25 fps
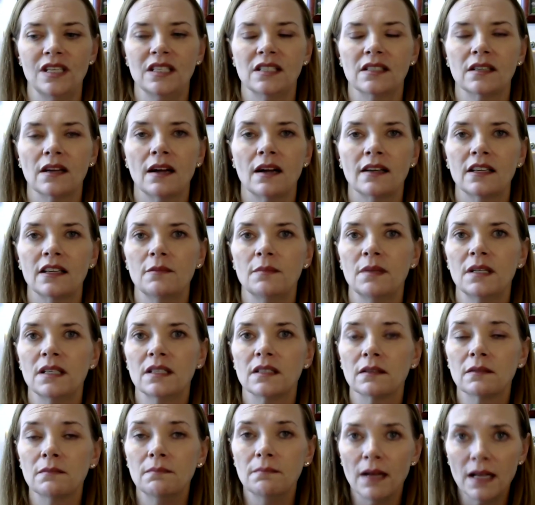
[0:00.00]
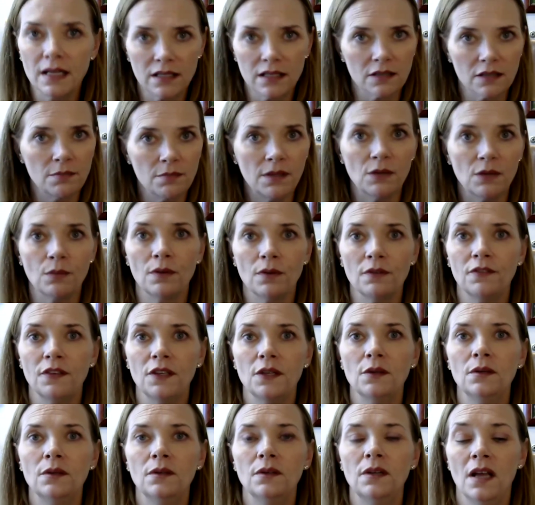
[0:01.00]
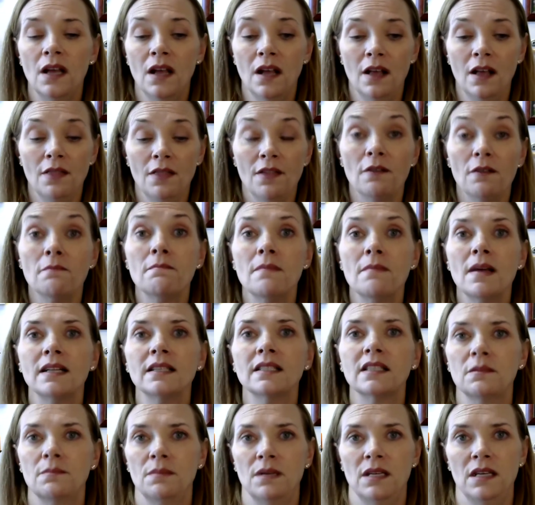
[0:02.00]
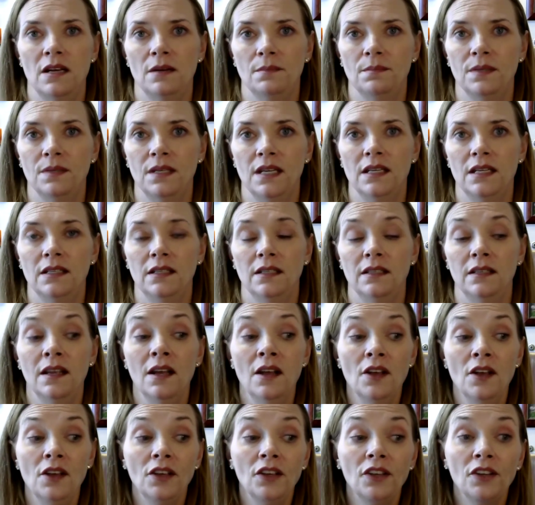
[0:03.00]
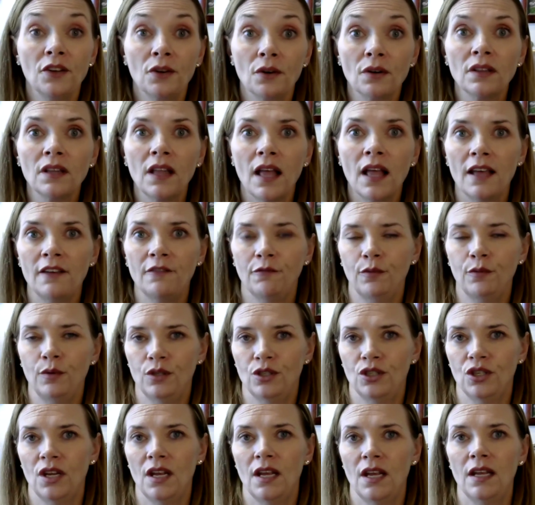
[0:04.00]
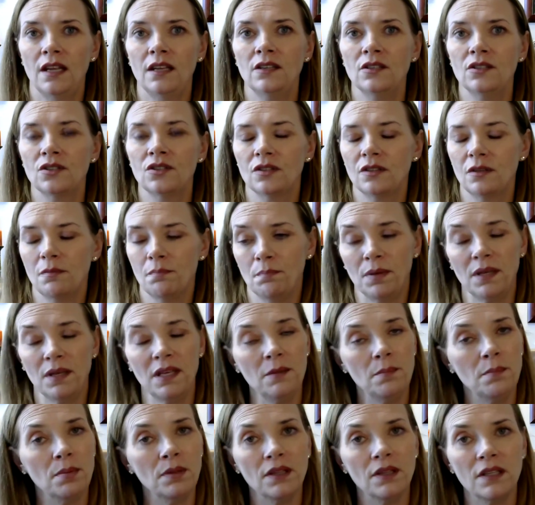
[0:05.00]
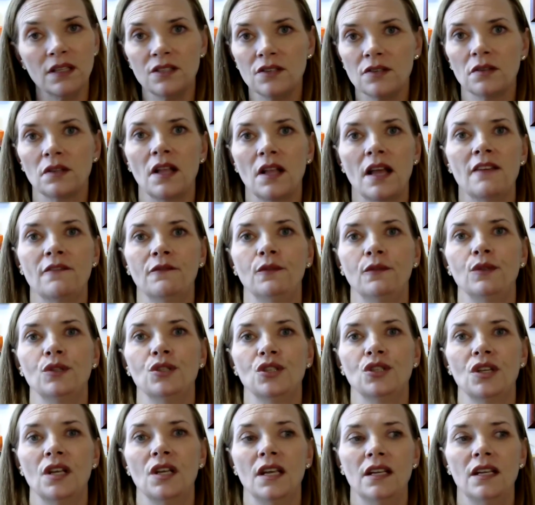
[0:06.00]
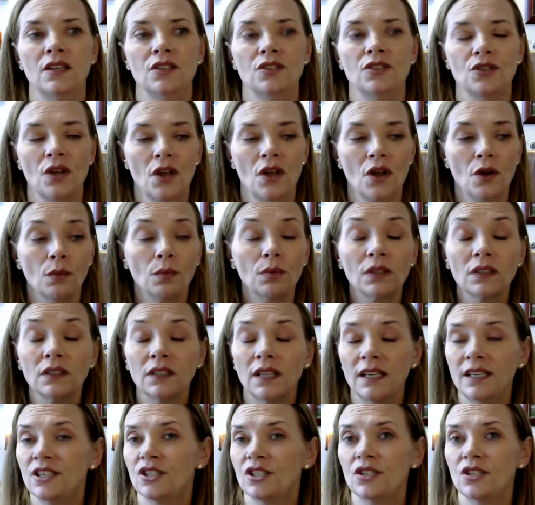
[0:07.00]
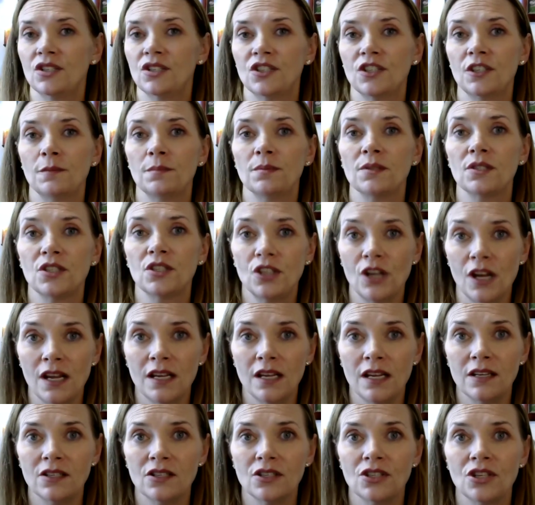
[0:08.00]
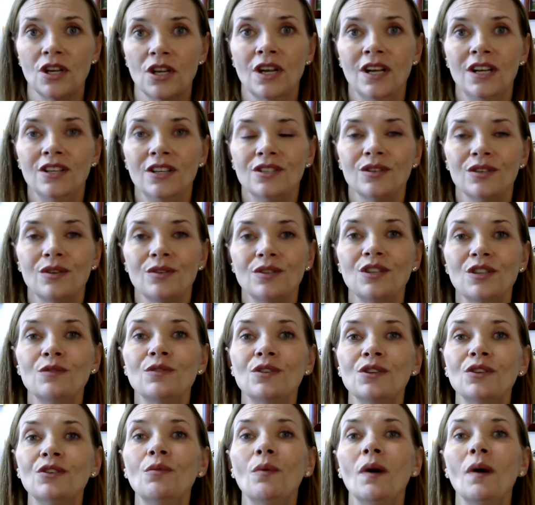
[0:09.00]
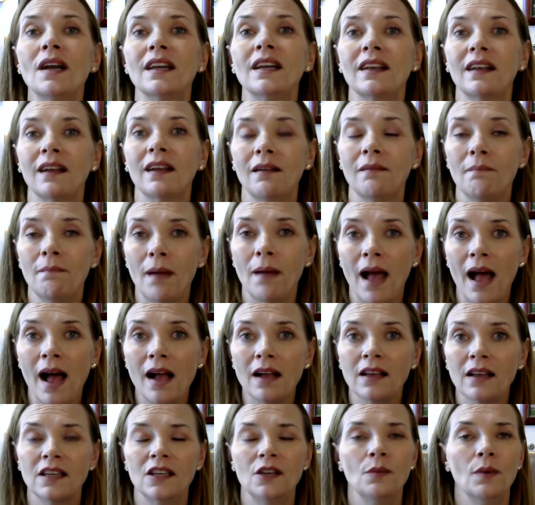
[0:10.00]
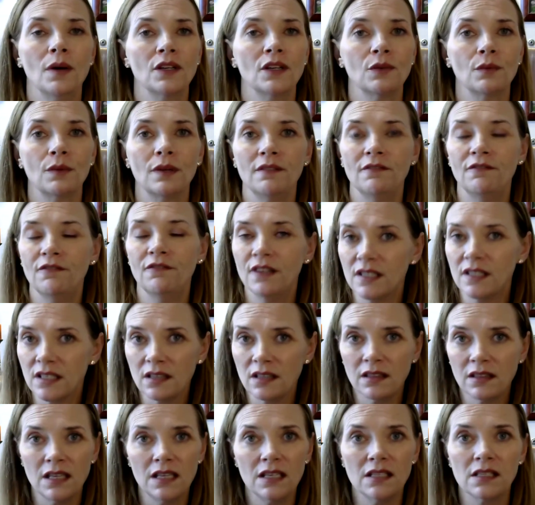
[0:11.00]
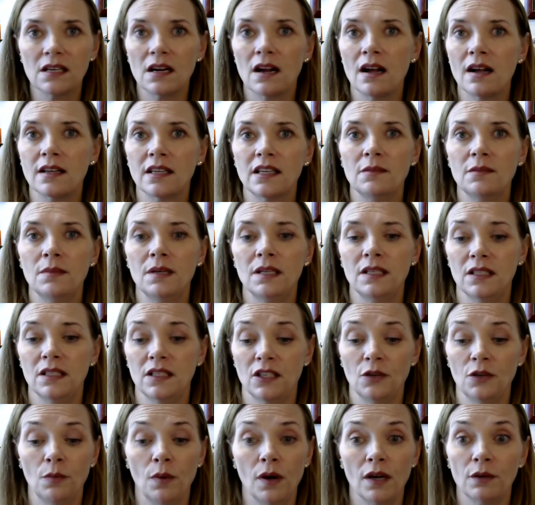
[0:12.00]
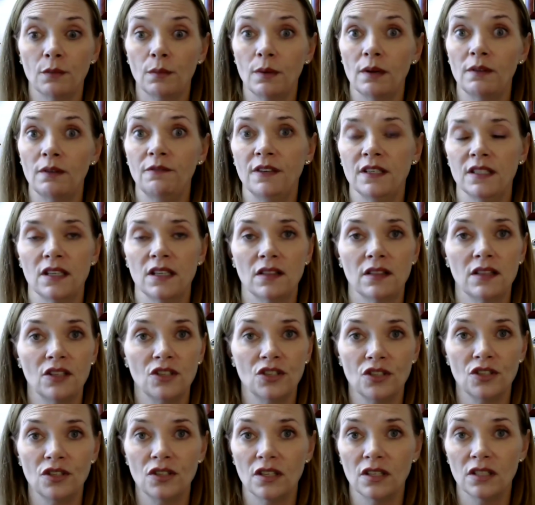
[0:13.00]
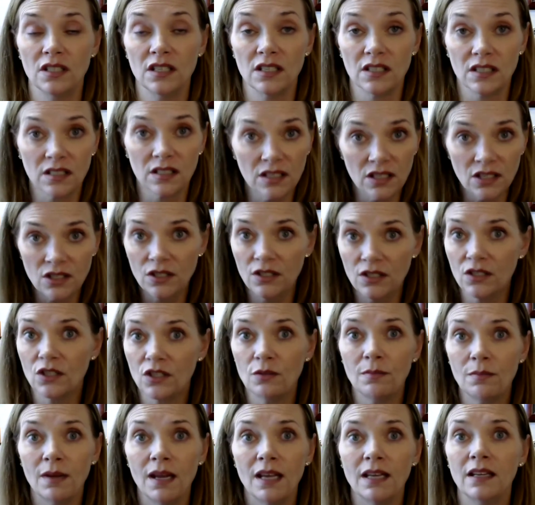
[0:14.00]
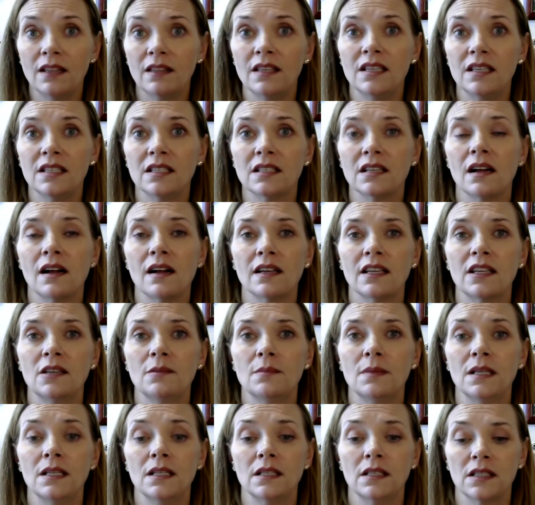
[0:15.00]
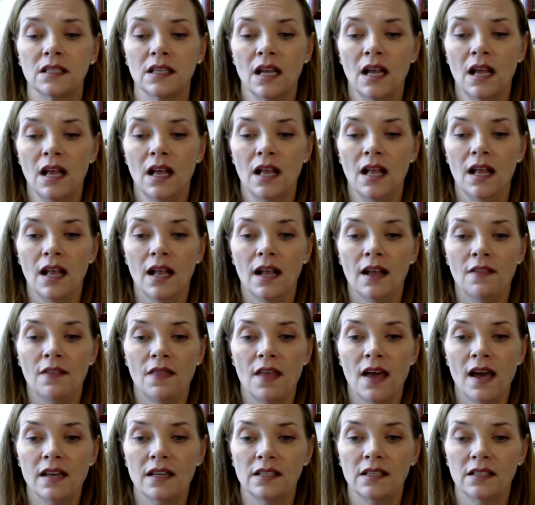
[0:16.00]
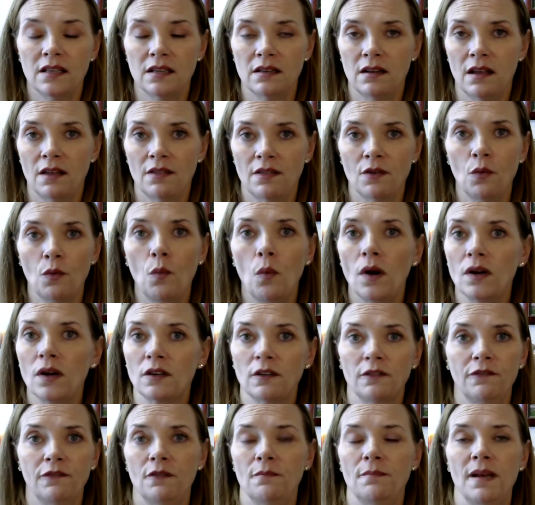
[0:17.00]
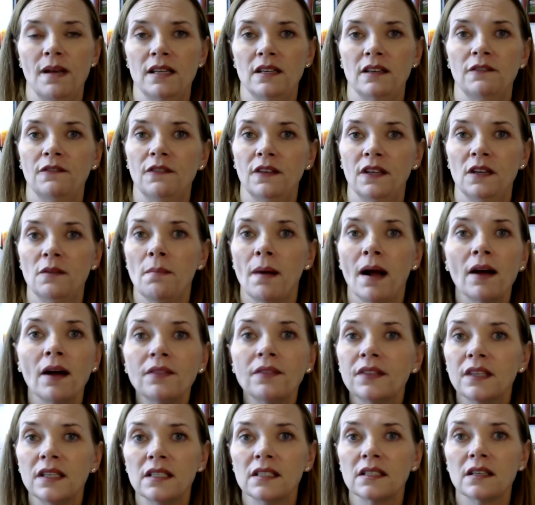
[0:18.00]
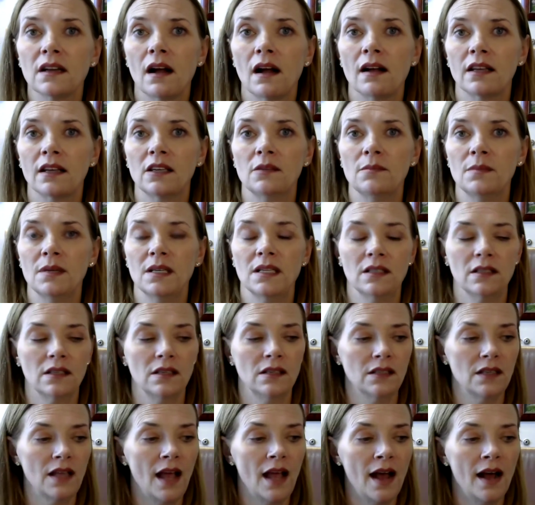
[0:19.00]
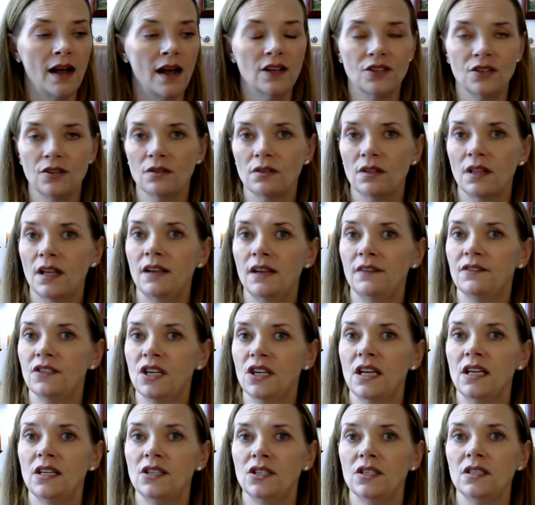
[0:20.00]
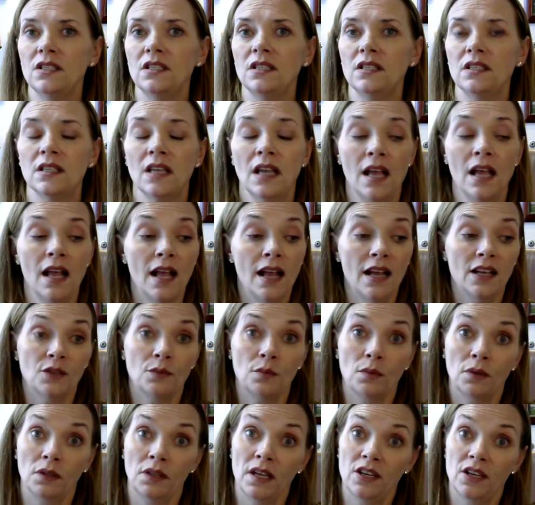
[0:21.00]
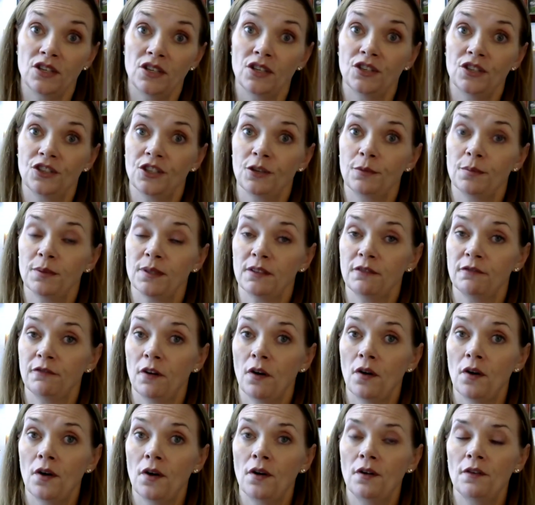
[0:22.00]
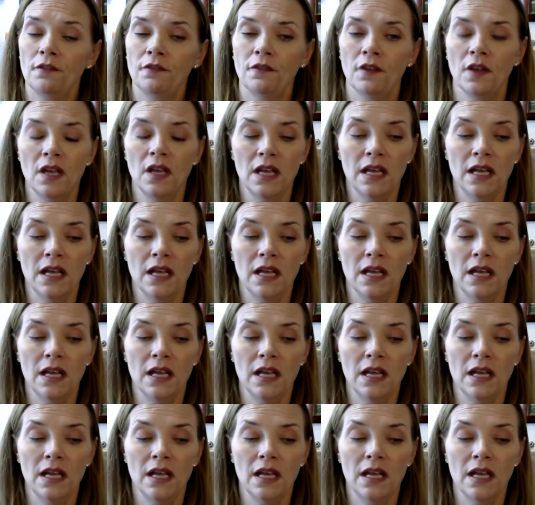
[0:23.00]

These documents are meant to be reviewed, they're meant to be updated. Your life will change, the people in your life will change, relationships change. So, you do want to come back, you want to revisit these documents, you want to revisit the, the decisions you made in these documents. And that is another wonderful benefit about these documents is as your life changes, as relationships evolve,